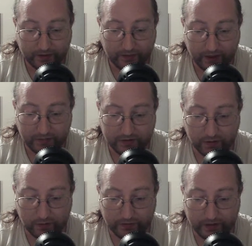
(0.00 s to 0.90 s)
That was
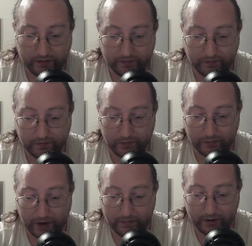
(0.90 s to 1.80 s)
only for
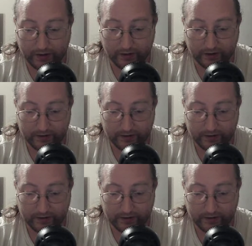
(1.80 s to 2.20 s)
my brother,